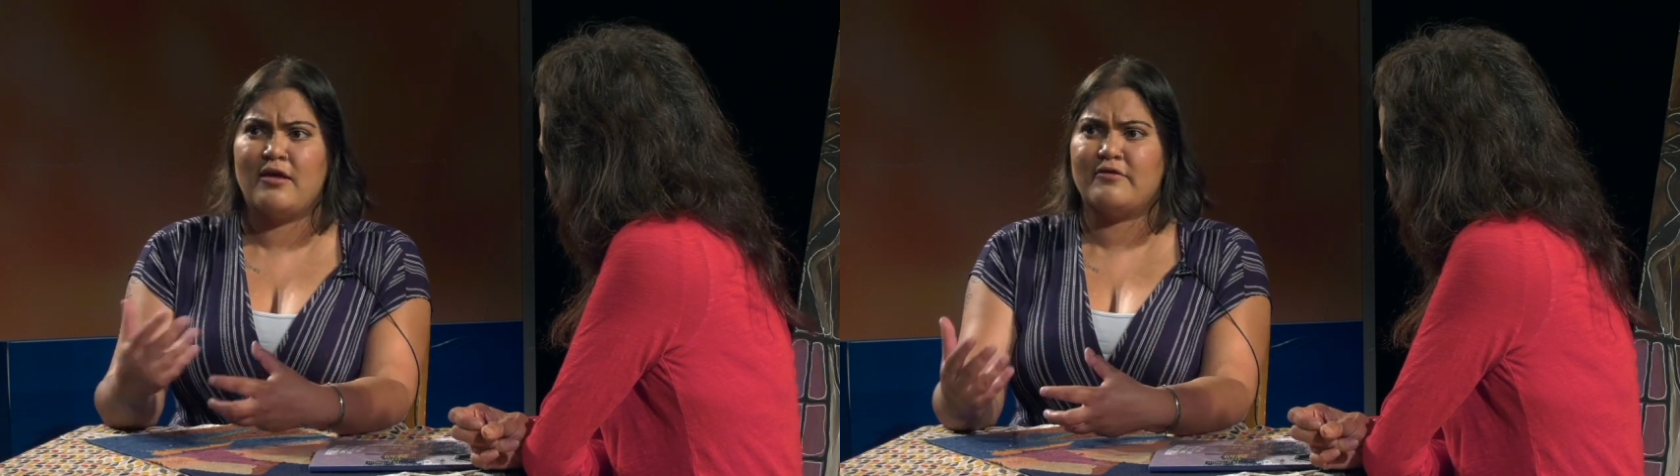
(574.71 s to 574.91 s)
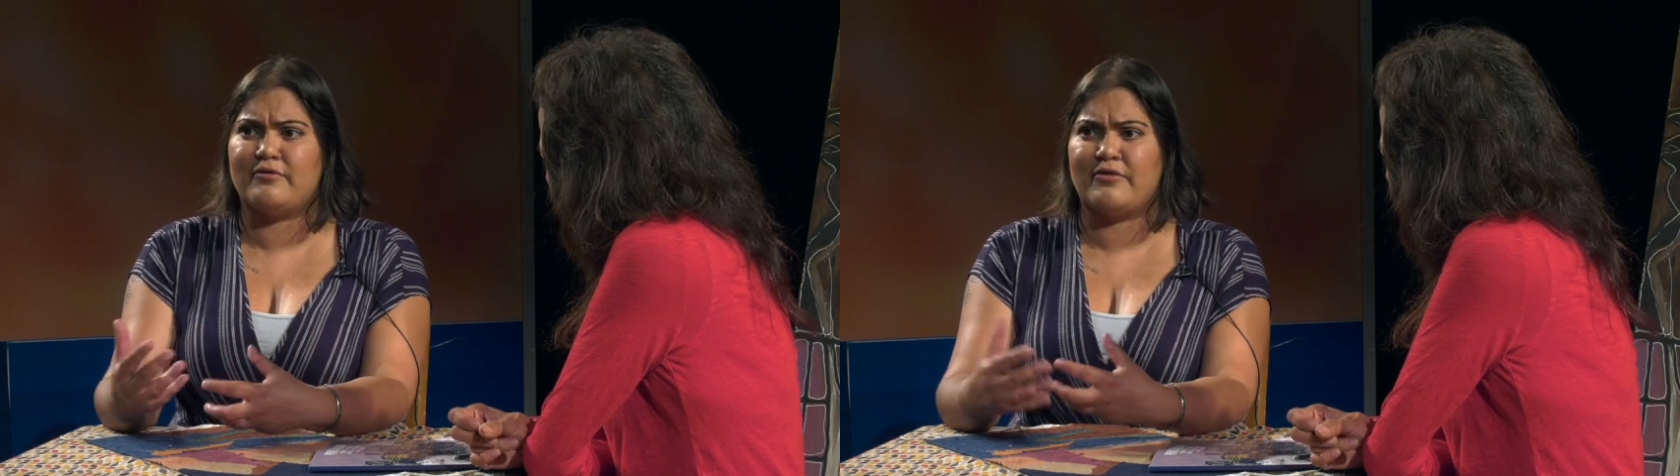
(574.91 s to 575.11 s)

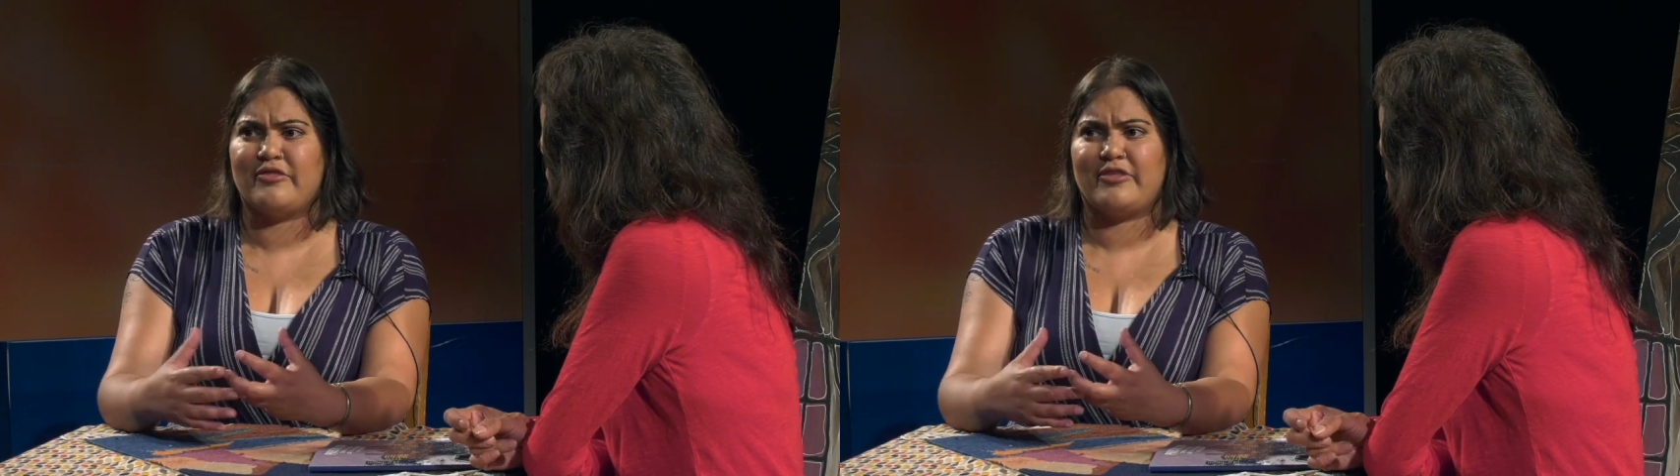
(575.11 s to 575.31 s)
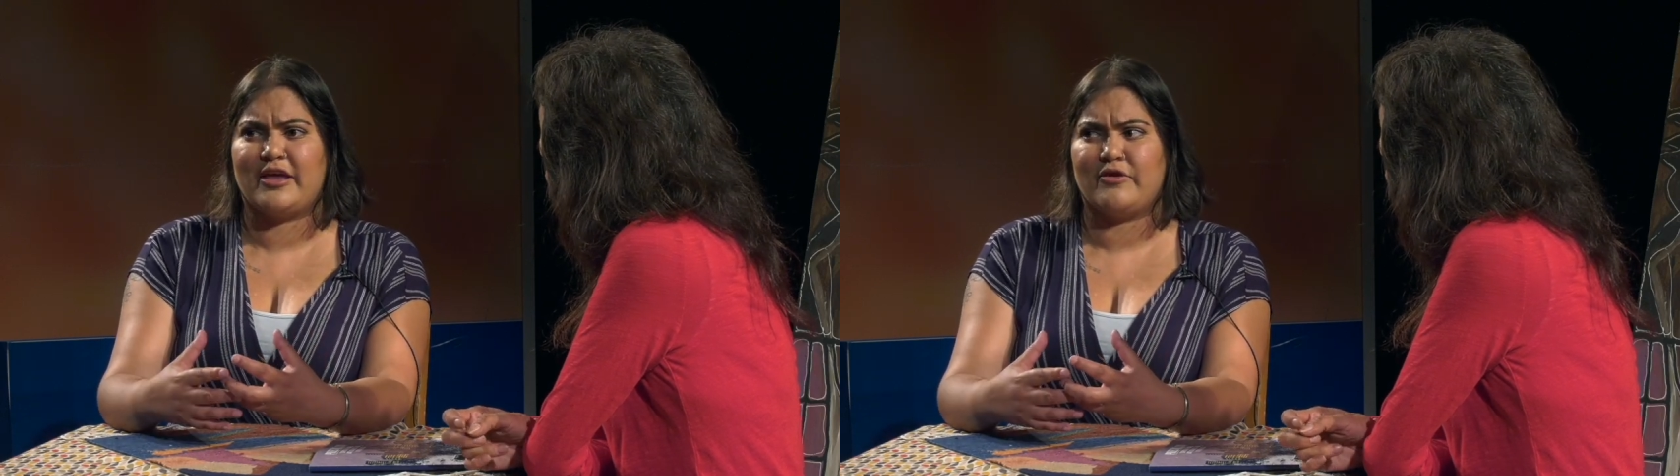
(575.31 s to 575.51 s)
so
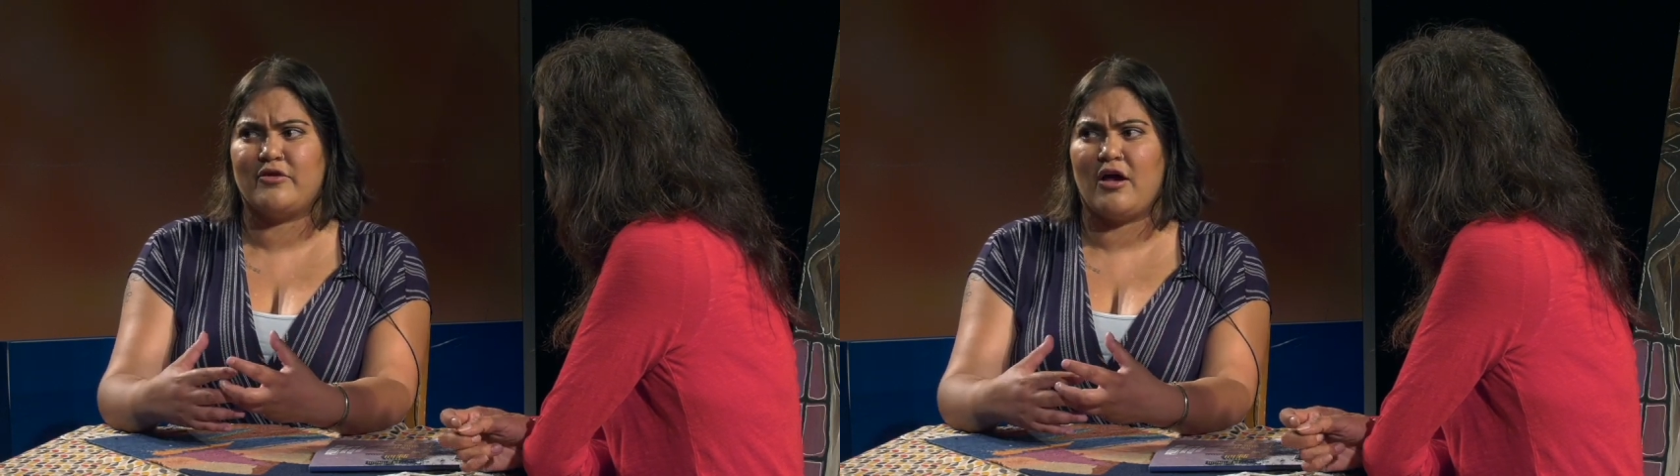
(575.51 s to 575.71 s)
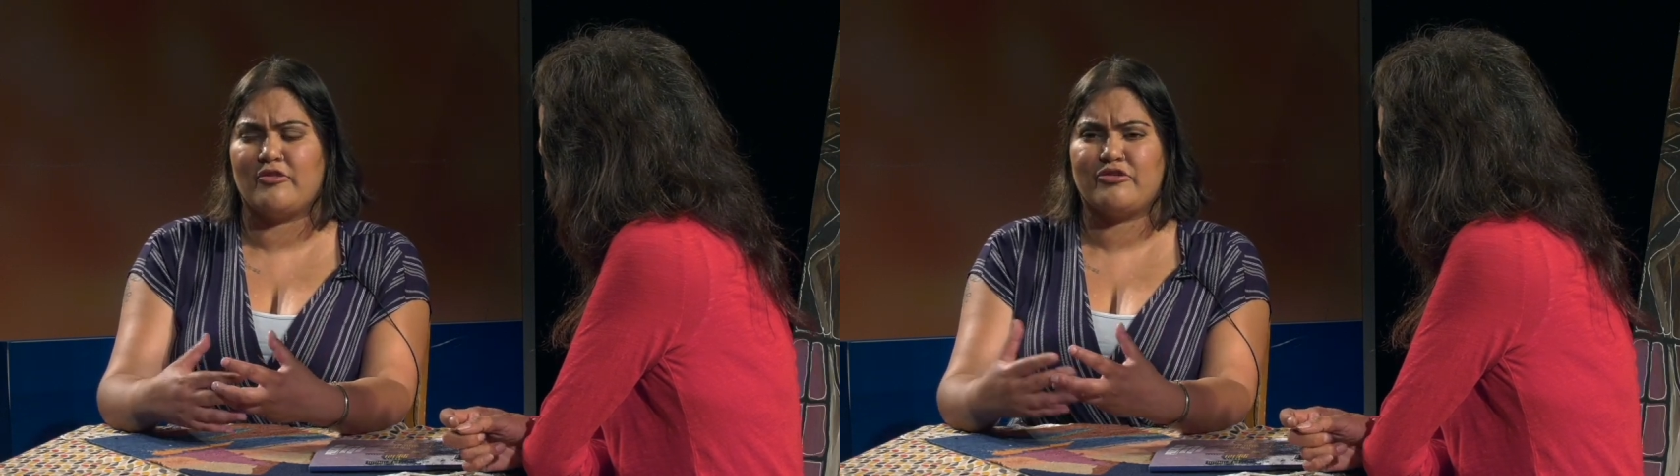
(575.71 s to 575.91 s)
that they are
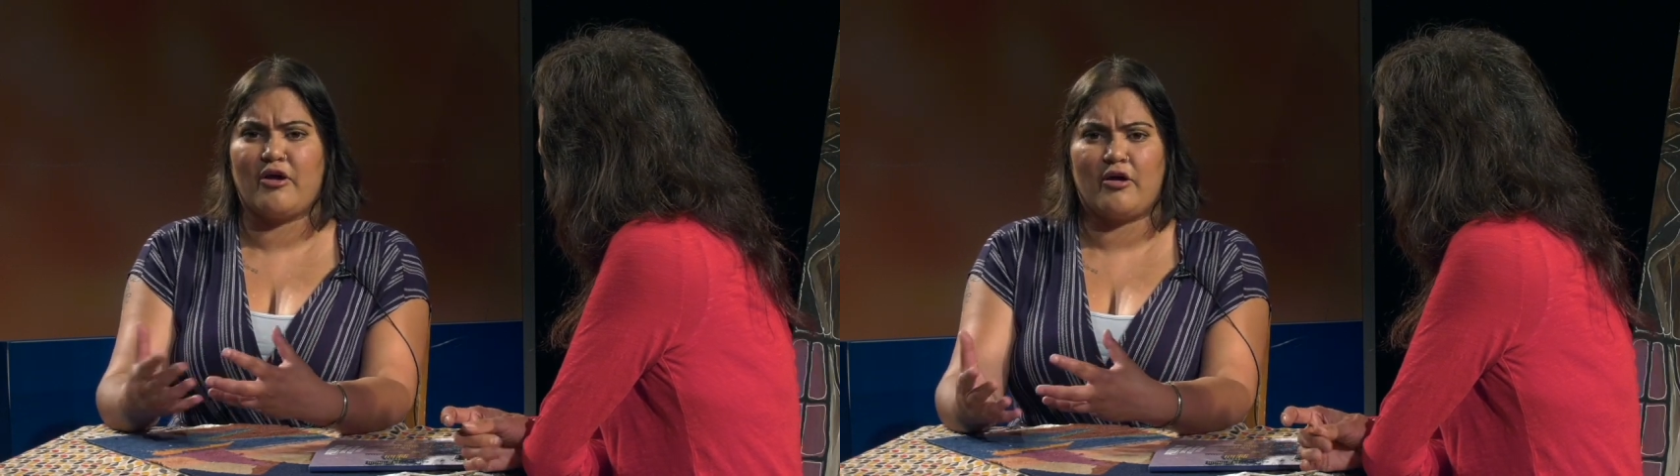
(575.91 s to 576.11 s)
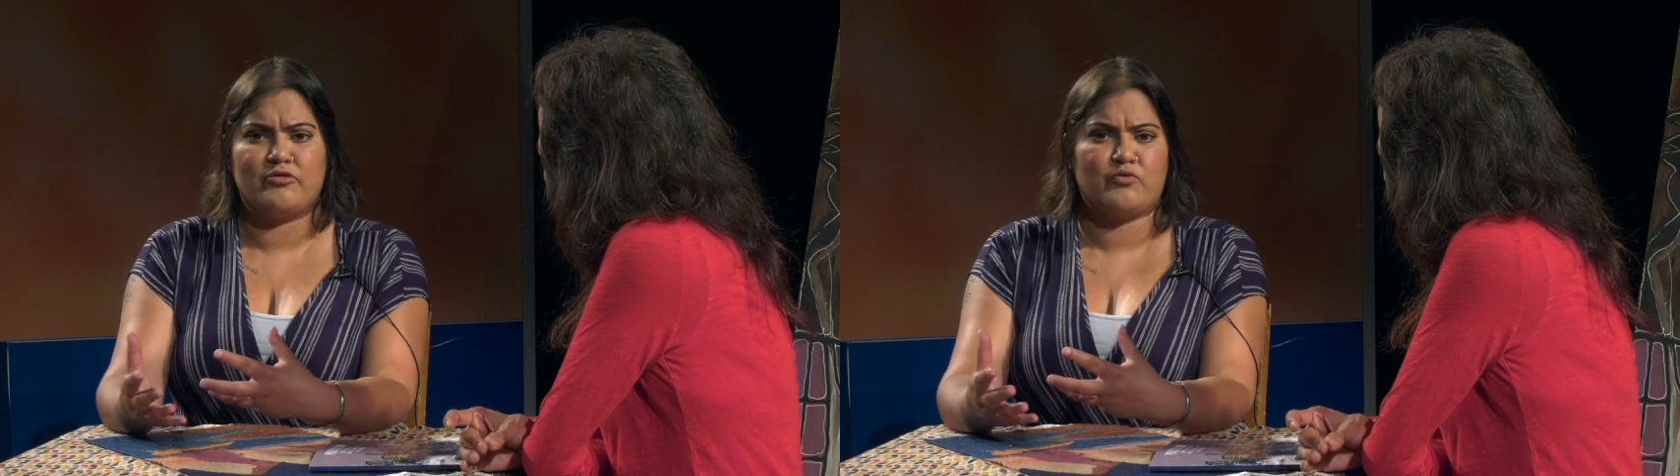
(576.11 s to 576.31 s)
not
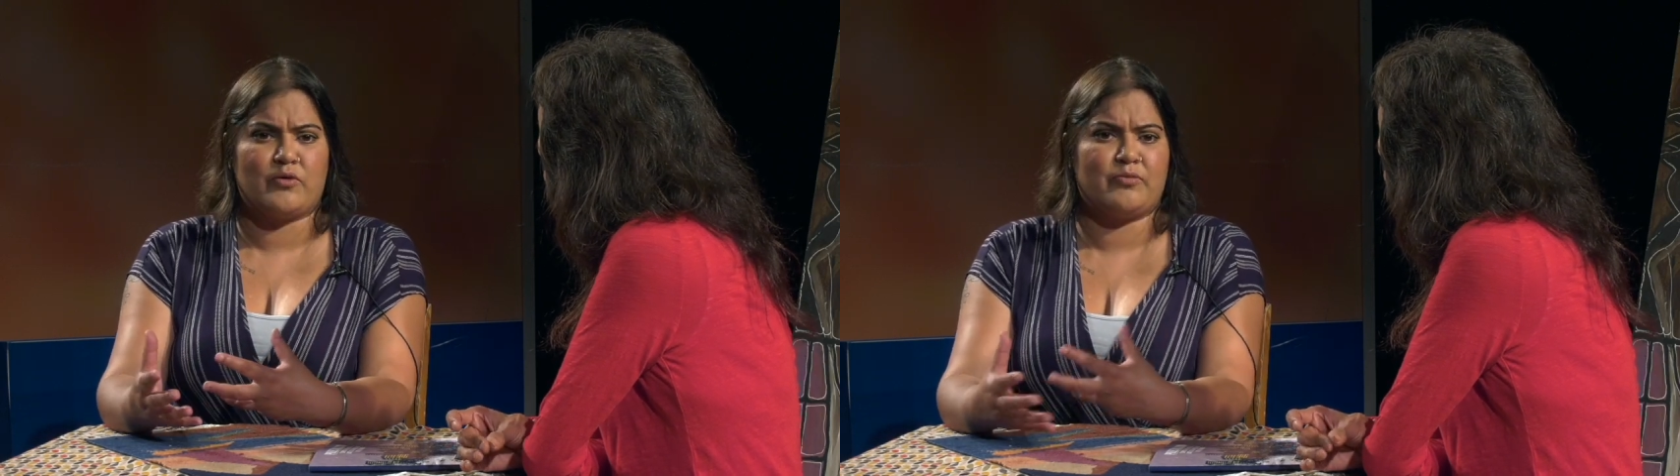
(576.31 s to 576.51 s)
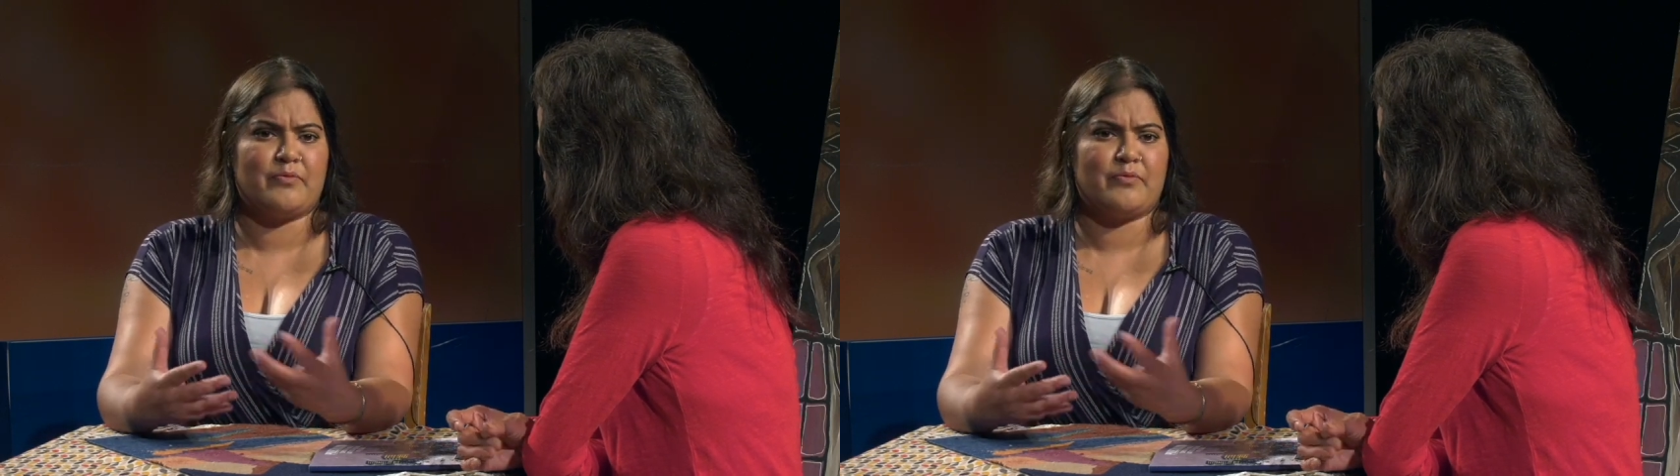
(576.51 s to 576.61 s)
charged with